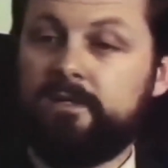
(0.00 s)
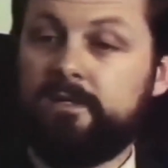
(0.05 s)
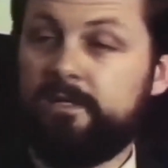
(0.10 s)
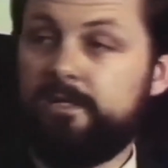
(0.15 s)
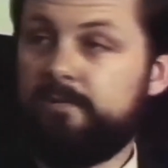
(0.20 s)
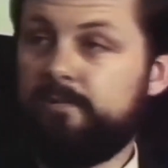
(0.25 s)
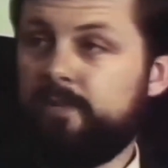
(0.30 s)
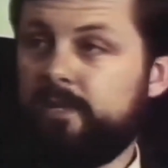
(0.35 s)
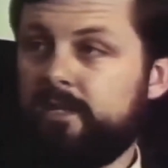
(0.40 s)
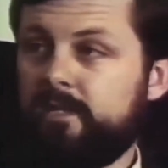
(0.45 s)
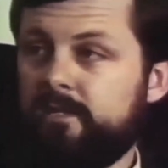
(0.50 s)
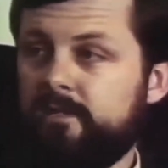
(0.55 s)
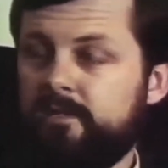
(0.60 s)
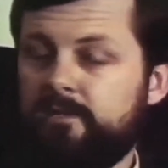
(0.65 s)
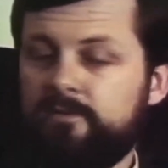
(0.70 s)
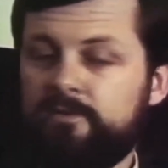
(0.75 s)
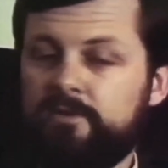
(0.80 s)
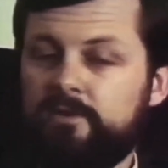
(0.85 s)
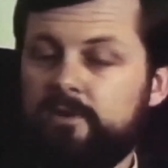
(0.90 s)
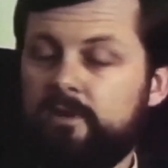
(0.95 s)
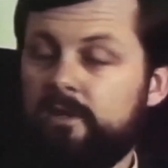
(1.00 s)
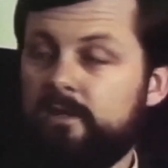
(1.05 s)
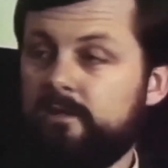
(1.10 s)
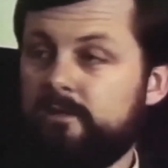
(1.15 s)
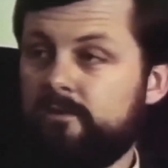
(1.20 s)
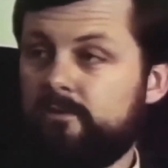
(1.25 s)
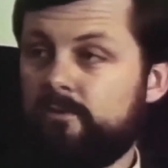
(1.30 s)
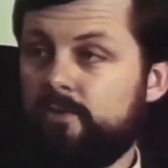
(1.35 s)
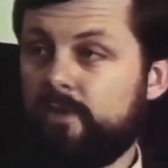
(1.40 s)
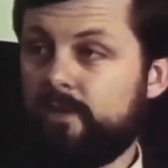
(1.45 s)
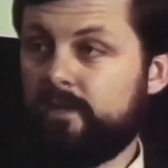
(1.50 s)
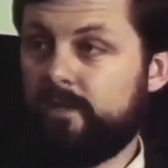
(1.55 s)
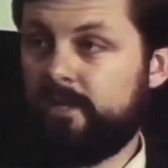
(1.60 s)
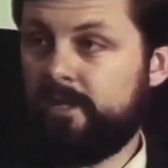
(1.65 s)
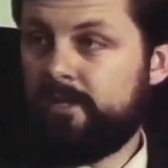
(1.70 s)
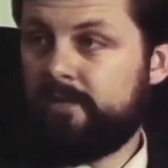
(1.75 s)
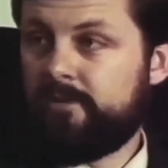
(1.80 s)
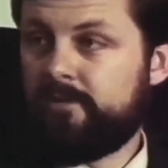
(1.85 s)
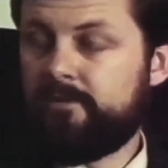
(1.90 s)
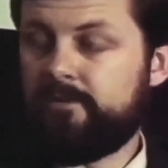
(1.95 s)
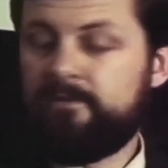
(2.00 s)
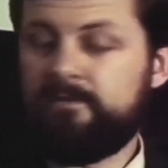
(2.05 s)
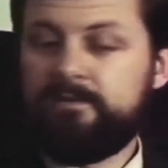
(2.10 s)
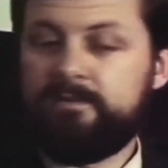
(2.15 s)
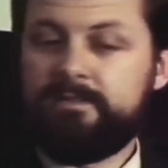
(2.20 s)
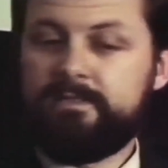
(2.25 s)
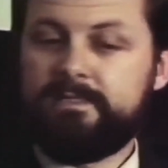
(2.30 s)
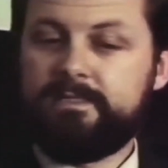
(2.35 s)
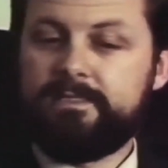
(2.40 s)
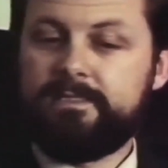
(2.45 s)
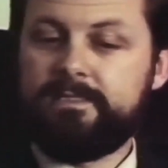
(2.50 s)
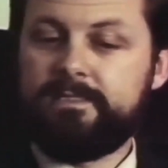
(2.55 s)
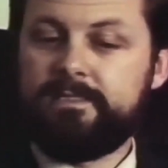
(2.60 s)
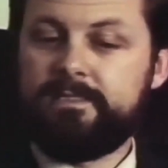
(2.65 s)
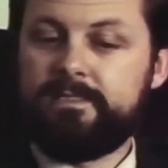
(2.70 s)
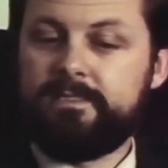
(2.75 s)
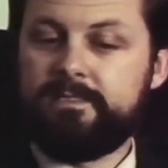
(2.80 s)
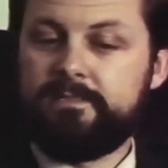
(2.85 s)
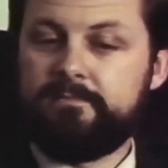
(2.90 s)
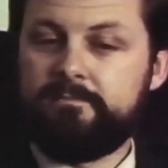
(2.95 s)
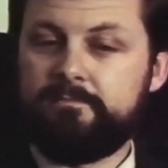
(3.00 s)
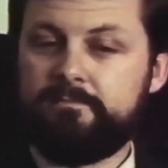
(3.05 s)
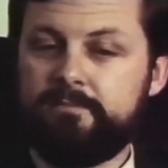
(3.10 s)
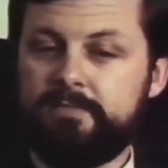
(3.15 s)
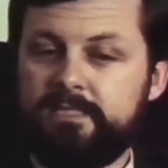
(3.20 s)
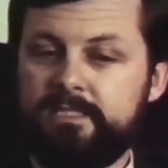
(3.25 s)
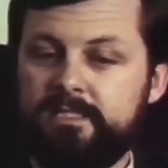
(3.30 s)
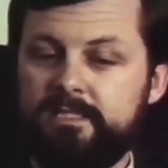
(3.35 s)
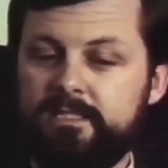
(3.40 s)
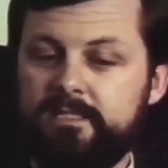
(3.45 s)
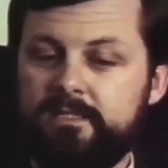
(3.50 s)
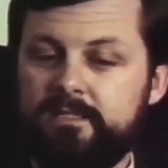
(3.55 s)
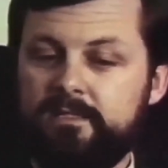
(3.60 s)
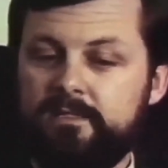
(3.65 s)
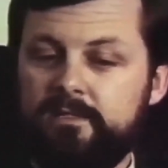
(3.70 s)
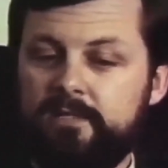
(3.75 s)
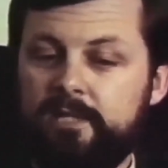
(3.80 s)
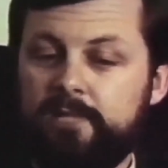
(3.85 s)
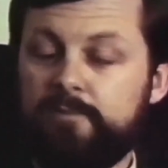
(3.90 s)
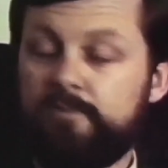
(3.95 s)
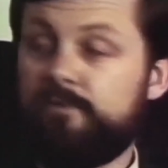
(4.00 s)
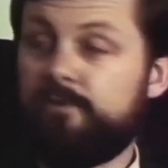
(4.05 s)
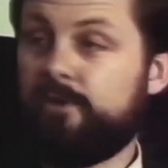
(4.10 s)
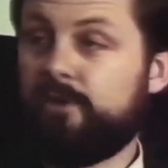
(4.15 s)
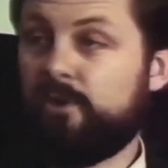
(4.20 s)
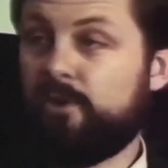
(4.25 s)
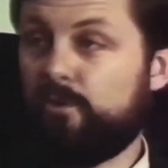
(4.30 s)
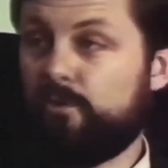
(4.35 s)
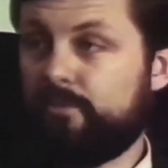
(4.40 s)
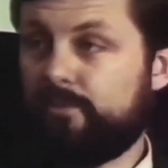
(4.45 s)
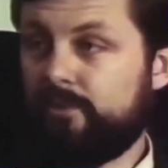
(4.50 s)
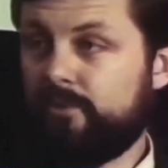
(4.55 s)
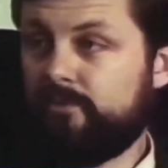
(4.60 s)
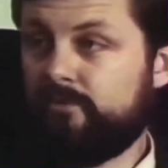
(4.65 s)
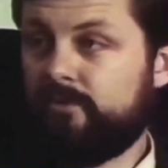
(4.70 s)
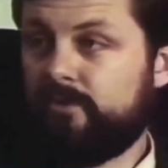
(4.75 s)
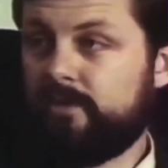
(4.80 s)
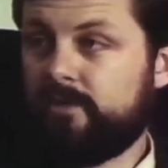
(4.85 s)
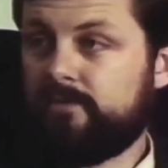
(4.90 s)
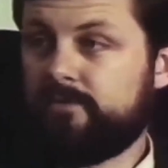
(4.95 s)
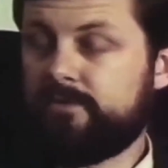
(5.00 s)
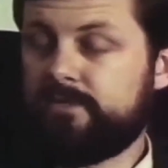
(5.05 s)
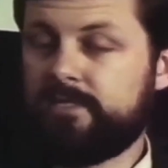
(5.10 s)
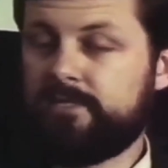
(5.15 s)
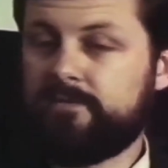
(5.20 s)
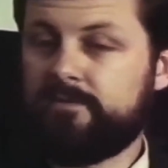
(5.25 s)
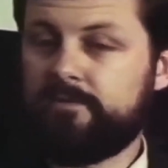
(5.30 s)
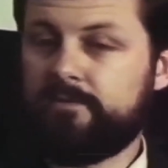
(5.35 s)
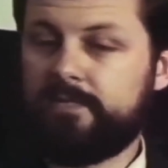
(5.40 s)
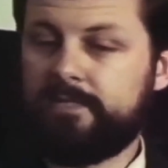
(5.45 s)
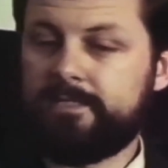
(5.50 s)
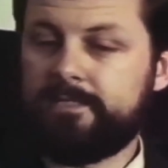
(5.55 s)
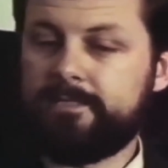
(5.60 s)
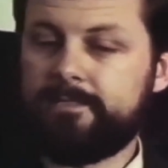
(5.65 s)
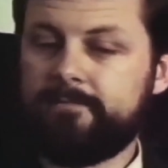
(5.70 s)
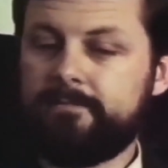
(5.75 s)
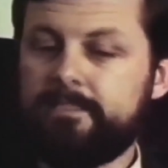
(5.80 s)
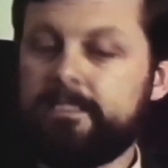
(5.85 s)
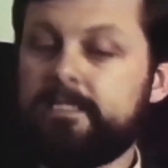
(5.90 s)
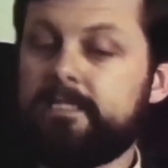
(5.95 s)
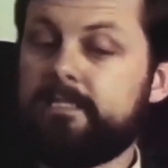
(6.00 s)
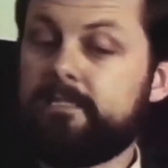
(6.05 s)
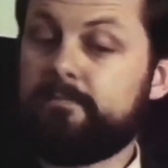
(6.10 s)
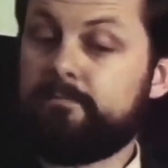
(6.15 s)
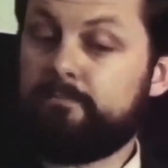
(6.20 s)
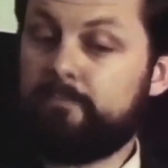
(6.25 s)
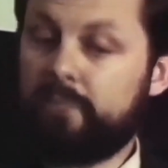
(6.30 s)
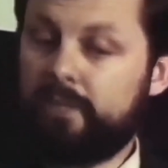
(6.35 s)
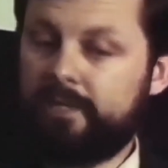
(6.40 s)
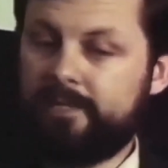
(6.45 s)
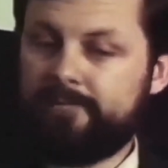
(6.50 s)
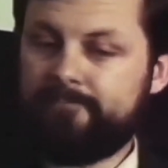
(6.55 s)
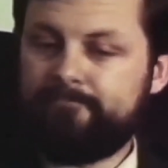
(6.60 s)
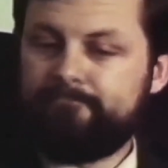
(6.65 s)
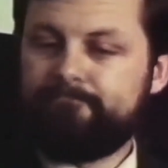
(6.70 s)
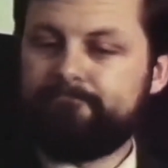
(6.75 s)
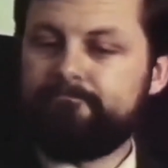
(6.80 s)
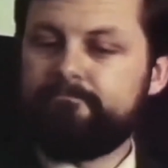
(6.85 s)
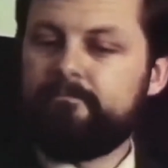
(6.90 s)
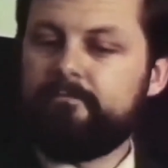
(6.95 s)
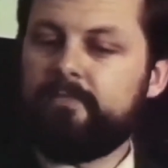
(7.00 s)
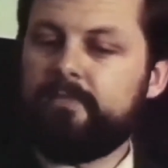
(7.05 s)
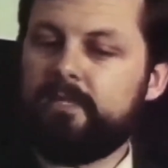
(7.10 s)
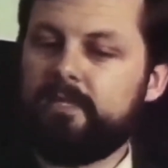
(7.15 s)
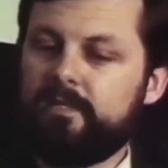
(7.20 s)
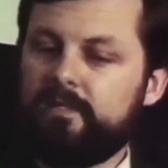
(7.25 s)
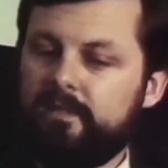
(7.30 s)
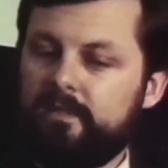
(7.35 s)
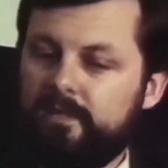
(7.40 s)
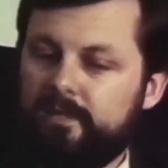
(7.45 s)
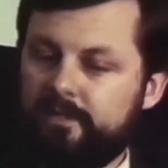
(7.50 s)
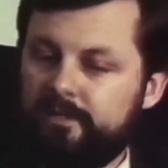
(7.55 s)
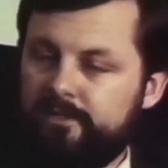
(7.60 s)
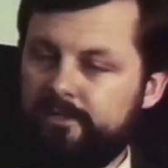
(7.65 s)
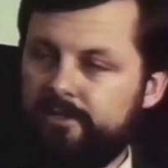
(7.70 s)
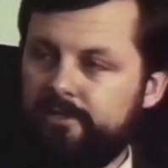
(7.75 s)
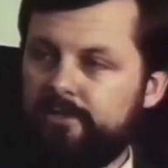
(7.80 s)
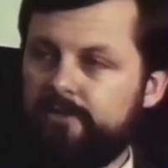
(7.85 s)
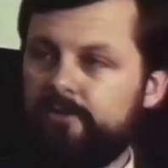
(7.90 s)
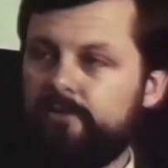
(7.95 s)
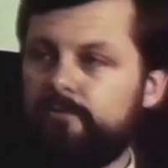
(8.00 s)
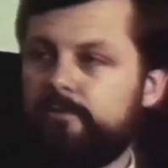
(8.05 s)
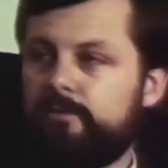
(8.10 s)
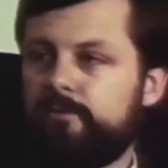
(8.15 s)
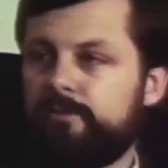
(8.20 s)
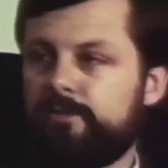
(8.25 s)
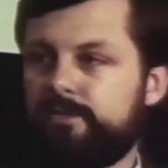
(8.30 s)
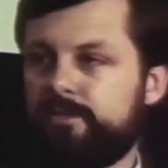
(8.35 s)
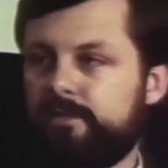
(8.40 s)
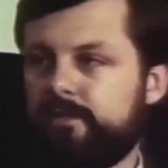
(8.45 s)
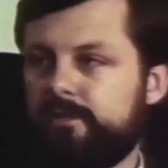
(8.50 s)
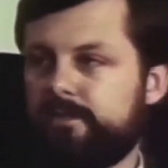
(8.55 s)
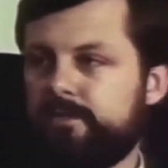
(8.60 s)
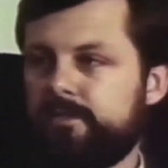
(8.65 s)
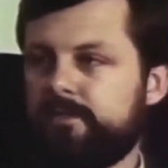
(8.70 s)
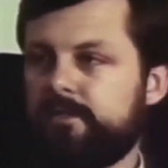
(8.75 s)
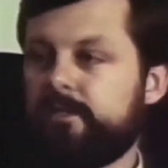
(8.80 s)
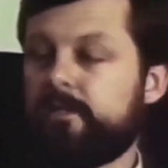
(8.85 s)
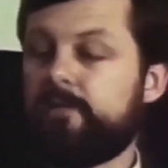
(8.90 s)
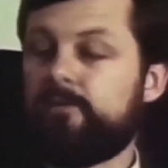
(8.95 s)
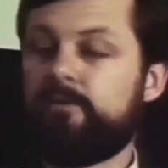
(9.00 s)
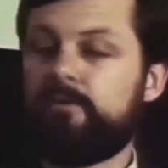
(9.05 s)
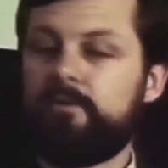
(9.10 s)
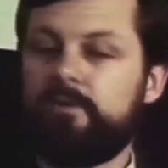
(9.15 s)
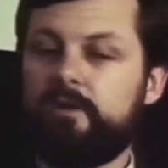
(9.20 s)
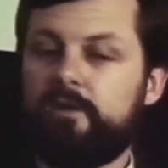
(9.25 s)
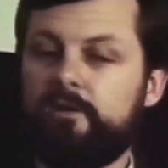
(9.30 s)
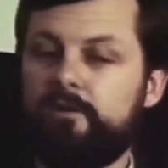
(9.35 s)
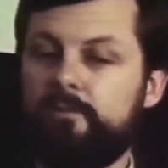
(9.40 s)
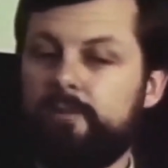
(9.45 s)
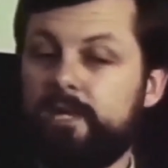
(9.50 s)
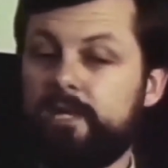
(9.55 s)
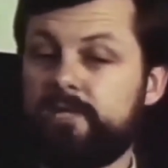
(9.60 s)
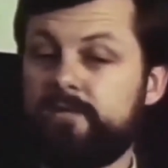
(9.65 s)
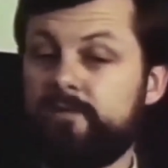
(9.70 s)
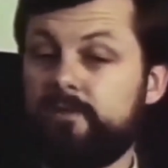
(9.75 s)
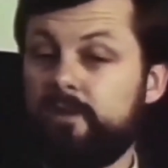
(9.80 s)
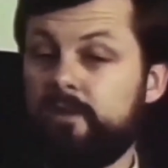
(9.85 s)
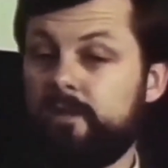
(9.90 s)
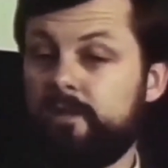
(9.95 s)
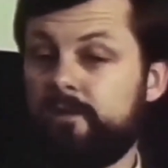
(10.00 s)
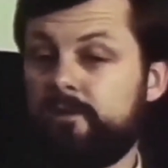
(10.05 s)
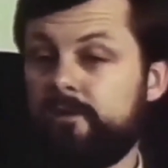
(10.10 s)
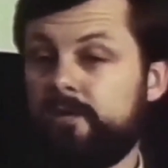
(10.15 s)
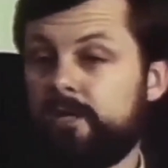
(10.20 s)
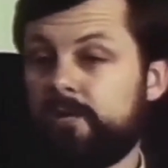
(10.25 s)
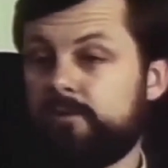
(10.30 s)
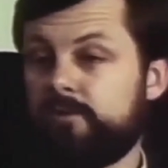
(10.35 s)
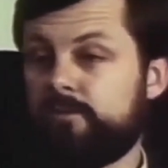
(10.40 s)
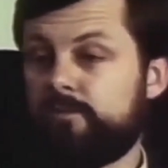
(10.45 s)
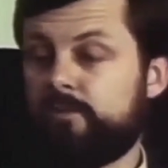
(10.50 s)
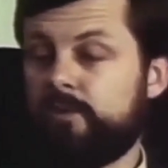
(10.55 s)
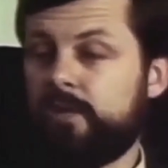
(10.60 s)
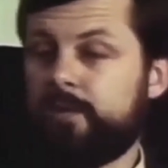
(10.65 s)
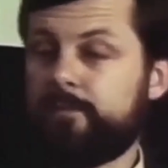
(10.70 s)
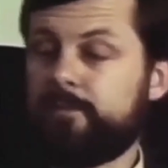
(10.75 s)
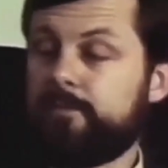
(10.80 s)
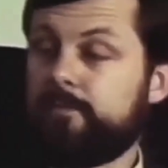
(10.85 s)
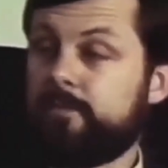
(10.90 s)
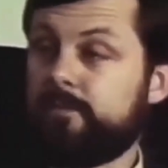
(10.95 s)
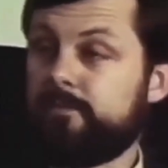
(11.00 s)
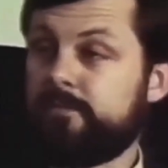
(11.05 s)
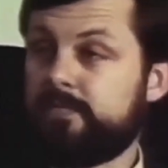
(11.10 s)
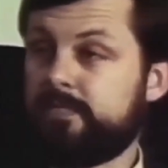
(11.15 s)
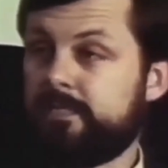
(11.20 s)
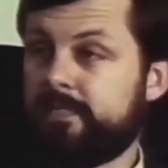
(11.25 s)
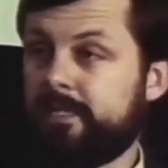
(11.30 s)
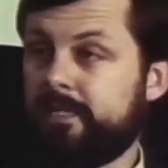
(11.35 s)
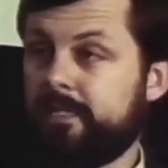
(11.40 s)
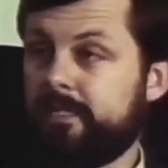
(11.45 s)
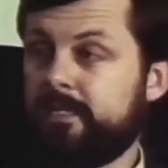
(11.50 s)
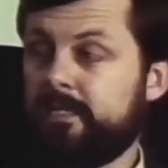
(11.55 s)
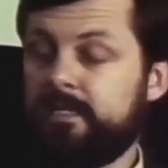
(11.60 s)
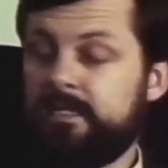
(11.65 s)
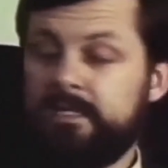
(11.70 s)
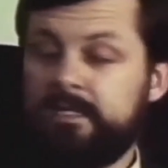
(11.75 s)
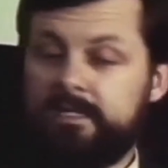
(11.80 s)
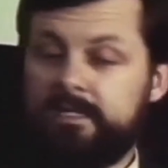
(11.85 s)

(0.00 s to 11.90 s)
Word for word: I did make it, and I was quite, quite glad to, and um, kept a very low profile for seven months. But I continued to do my research, and I wrote Dr. Maxfield a letter, and that was perhaps my mistake.